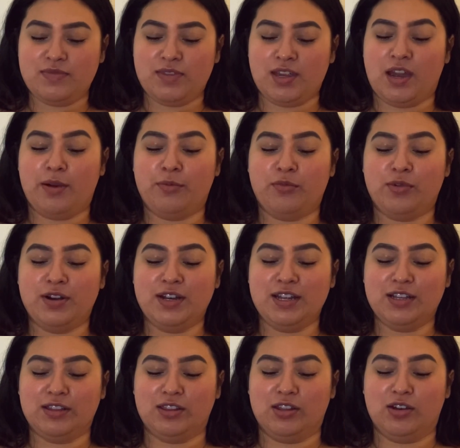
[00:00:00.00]
I'm
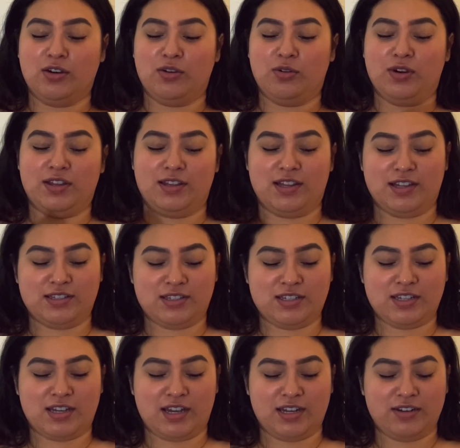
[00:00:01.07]
running low and that's
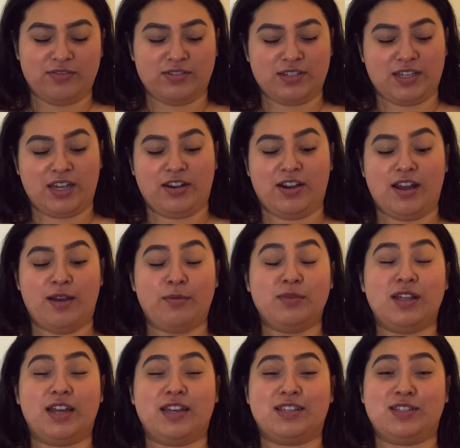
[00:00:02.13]
kind of scary. I'm
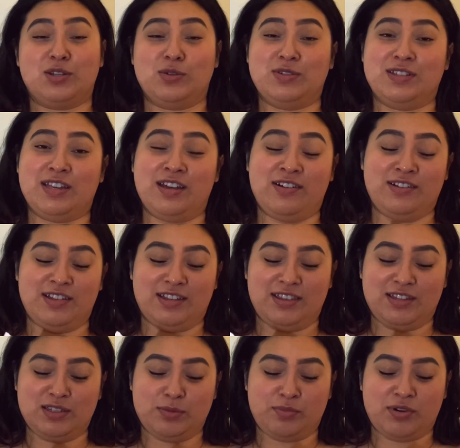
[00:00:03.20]
like so scared that
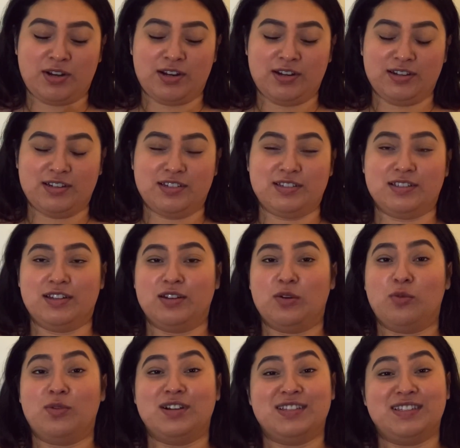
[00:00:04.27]
this product is gonna
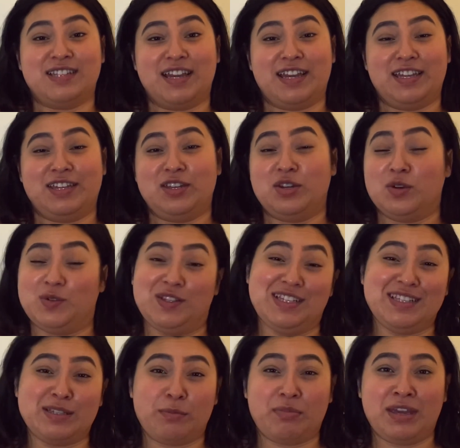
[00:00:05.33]
one day, you know,
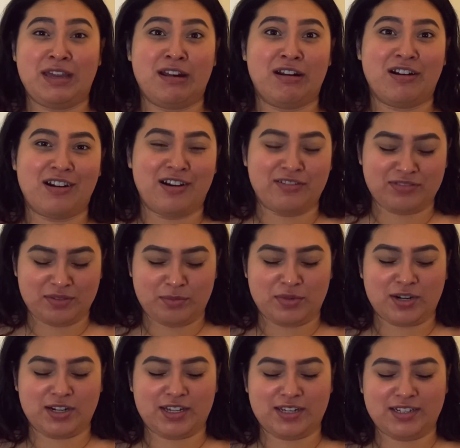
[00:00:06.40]
disappear off the
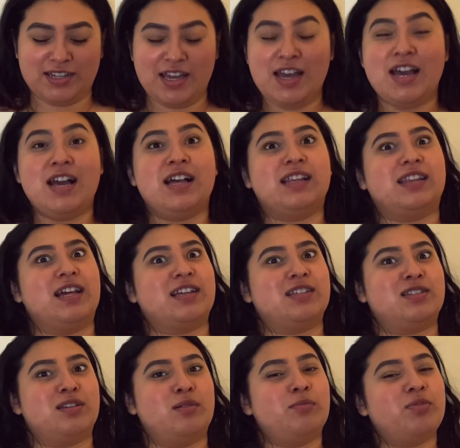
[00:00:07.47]
market like
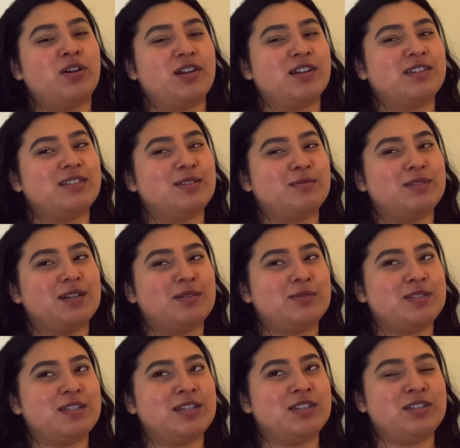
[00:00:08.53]
some products
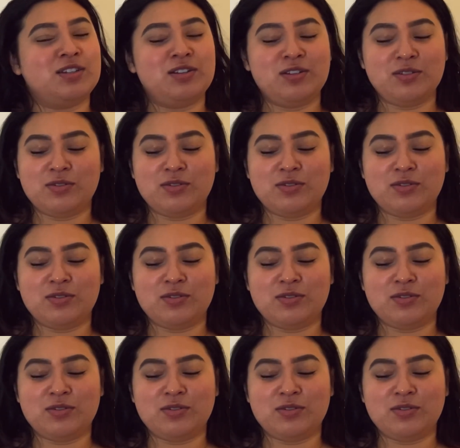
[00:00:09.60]
sometimes tend to do.